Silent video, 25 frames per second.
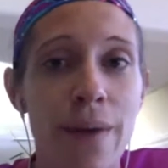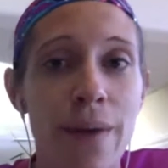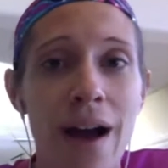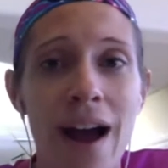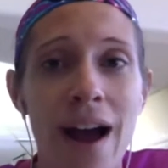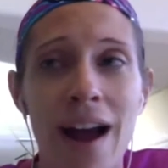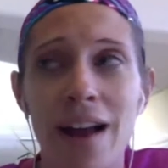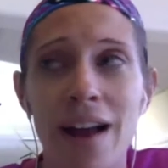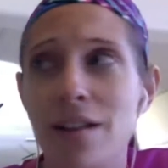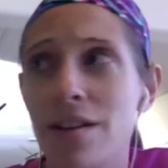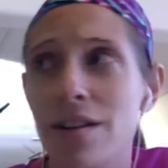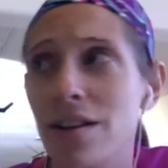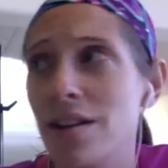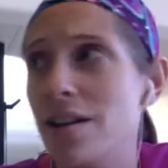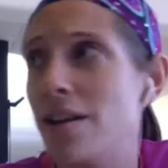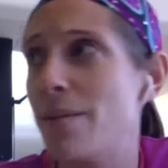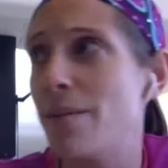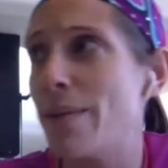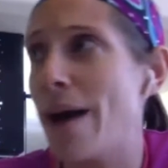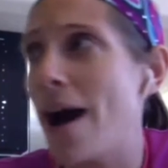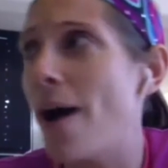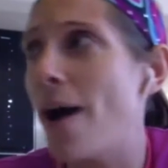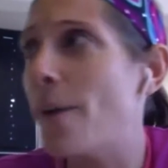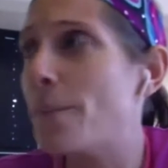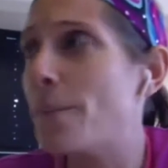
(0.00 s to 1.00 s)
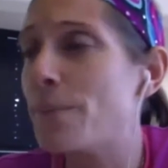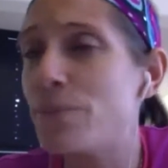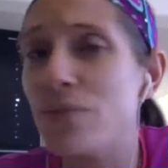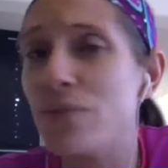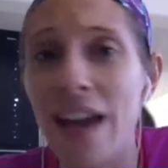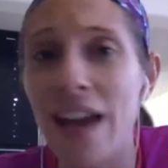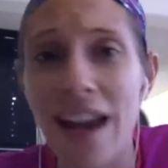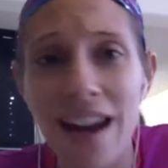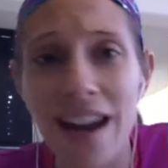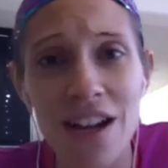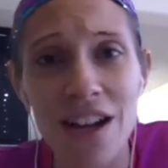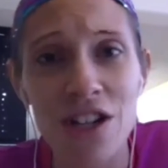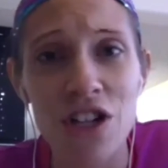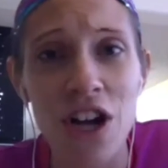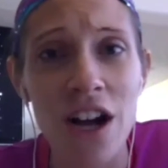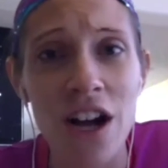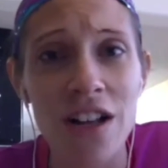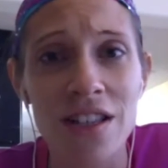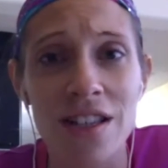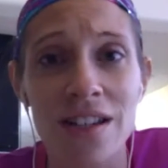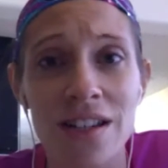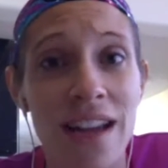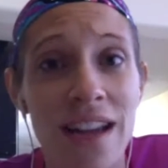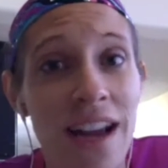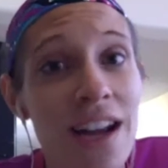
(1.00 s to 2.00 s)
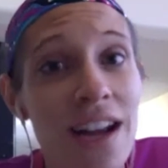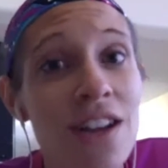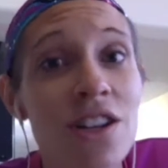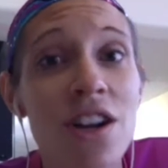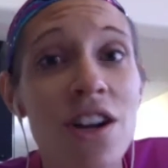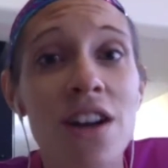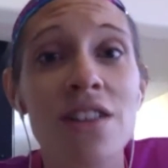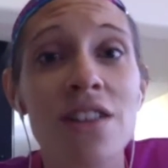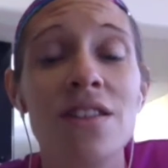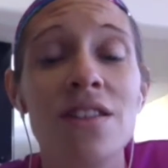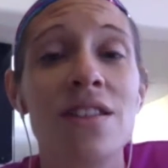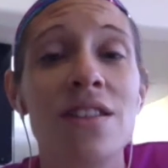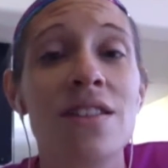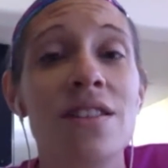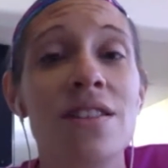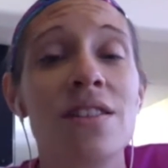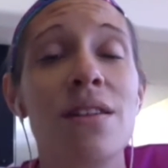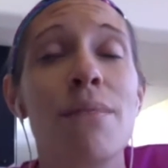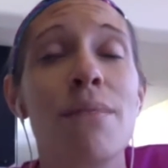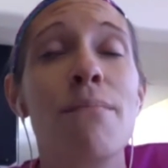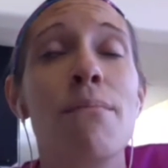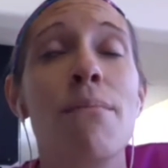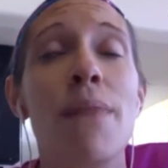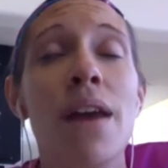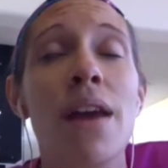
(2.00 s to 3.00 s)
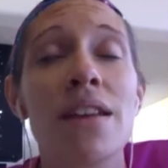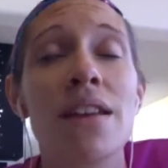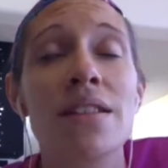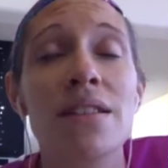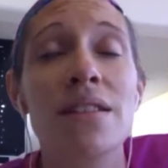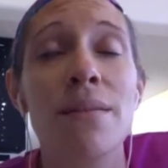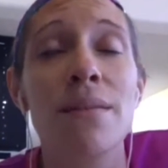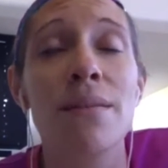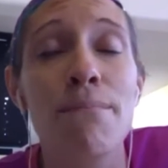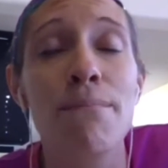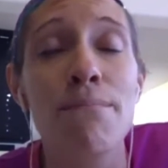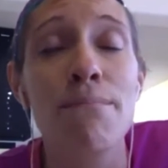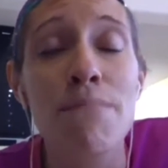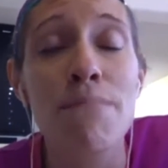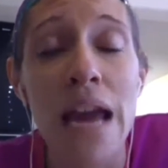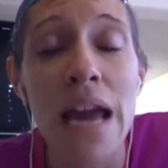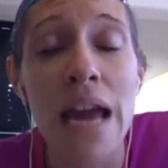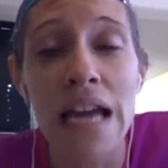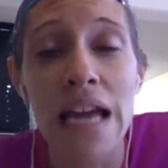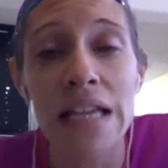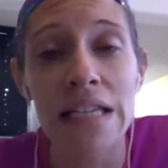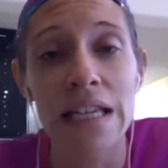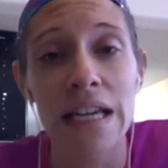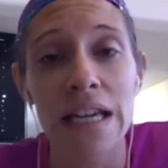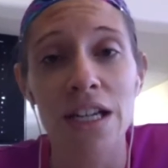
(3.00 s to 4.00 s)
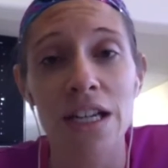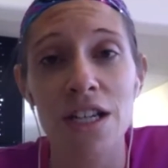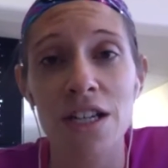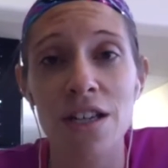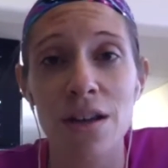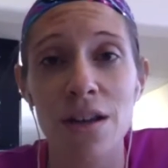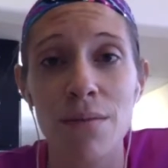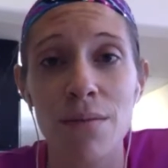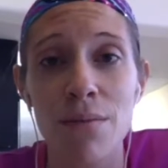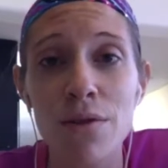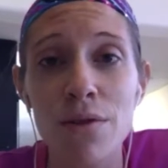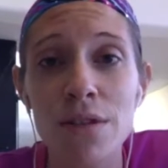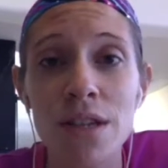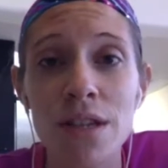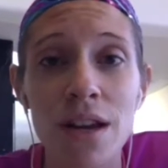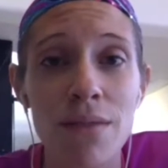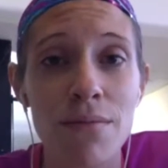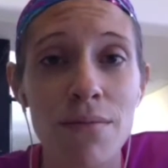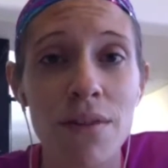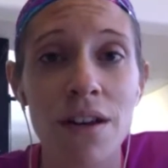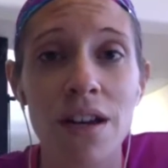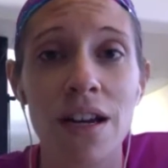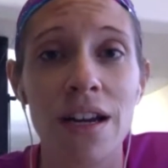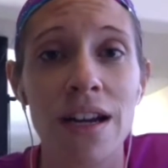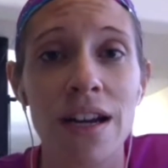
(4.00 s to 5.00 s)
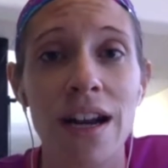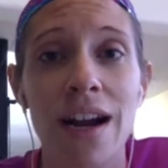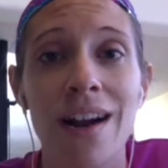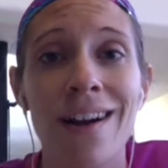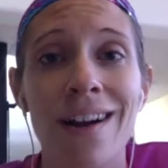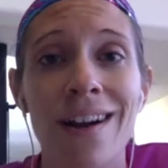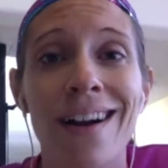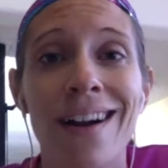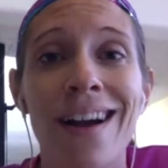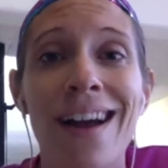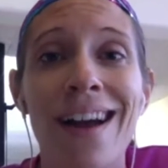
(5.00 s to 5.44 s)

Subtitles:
I learned about Dani Johnson. Dani Johnson is amazing. She's a multimillionaire